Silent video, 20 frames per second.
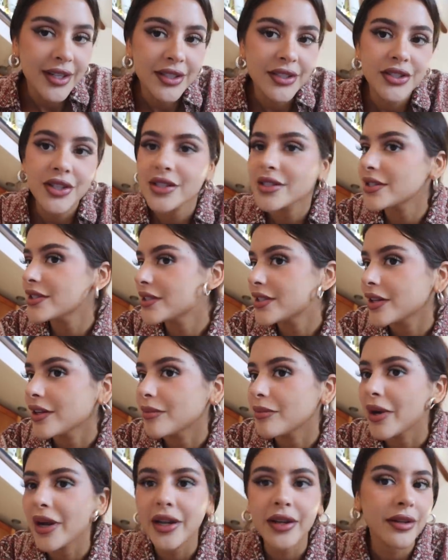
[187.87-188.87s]
I just
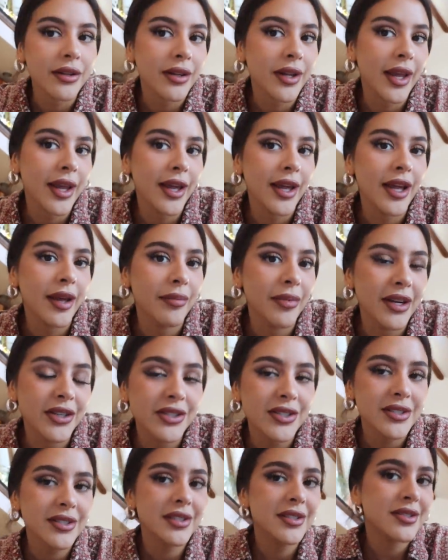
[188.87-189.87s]
did my glam. I
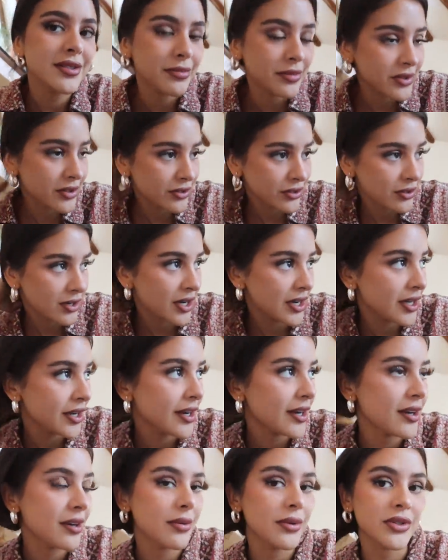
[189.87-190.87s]
just did some straight hair,